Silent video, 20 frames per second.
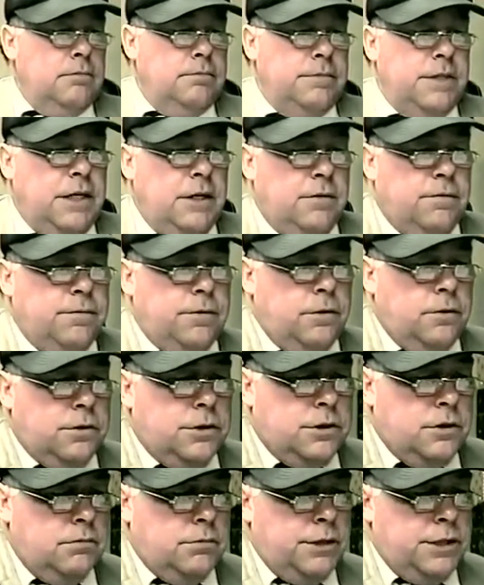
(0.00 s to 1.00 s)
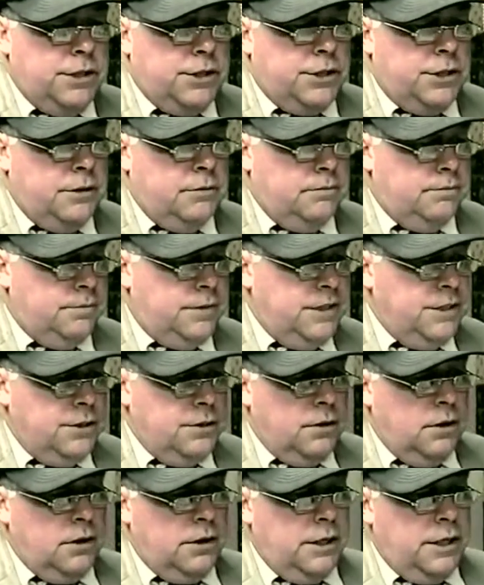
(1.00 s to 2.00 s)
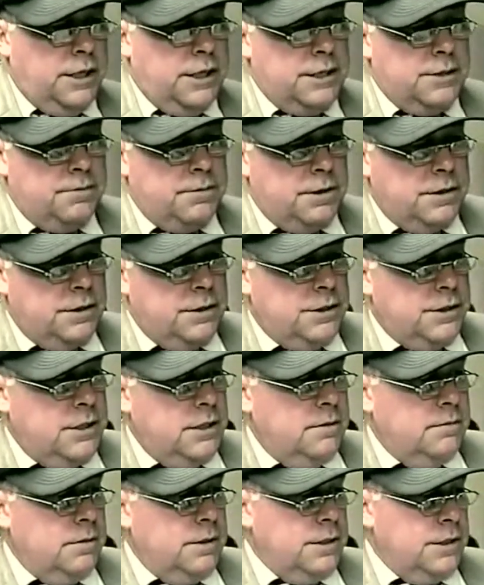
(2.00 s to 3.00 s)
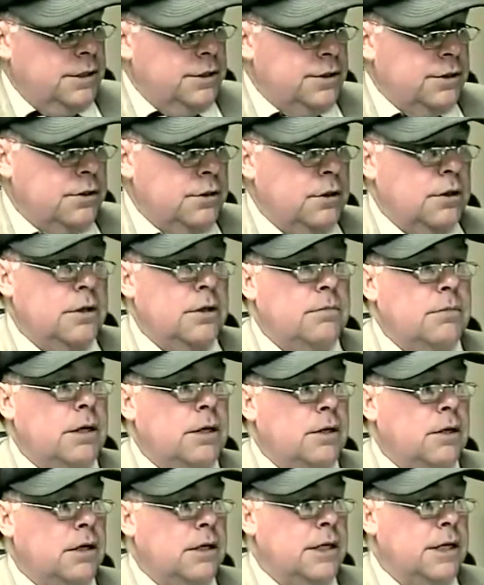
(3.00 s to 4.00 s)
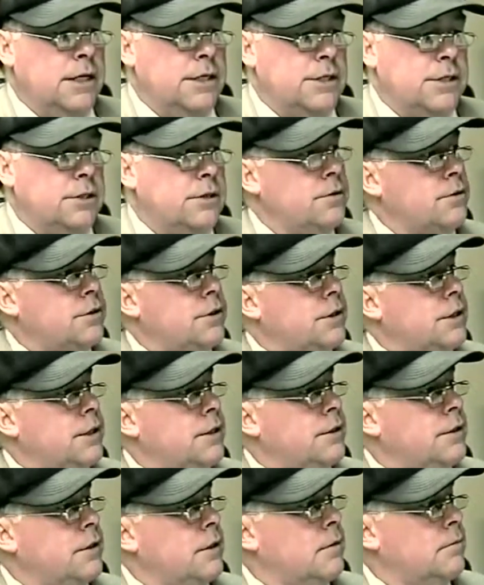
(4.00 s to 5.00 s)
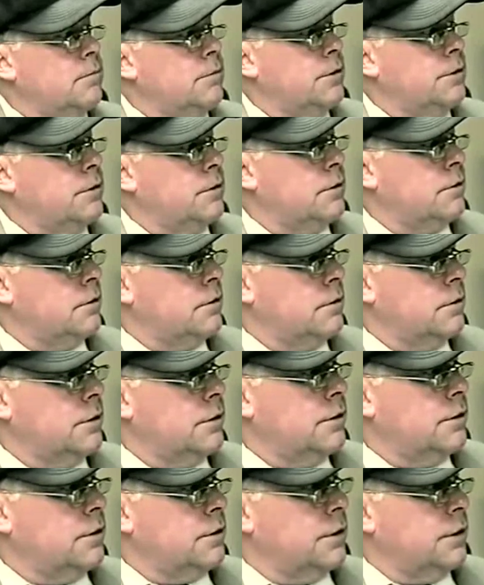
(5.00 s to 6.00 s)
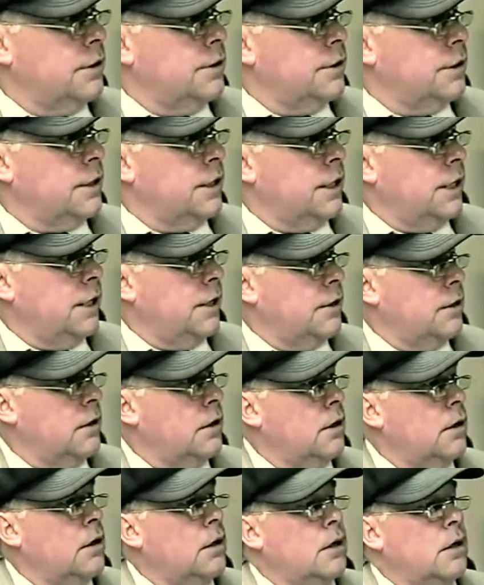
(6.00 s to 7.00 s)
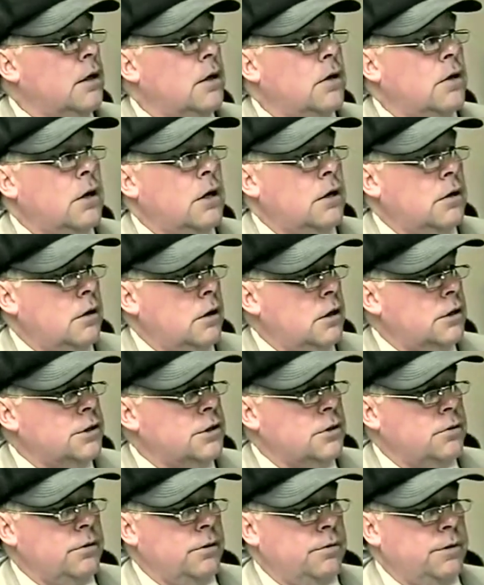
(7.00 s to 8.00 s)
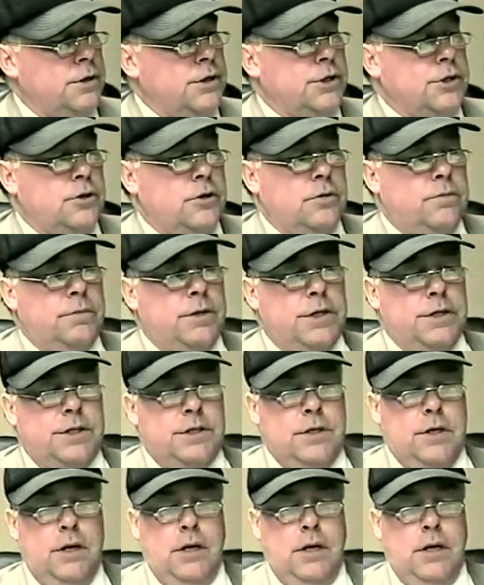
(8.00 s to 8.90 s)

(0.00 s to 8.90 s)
Now, folks, the militia is organized because they have been concerned about our Constitution getting dumped in the in the, in the can. Also, we want to show them this.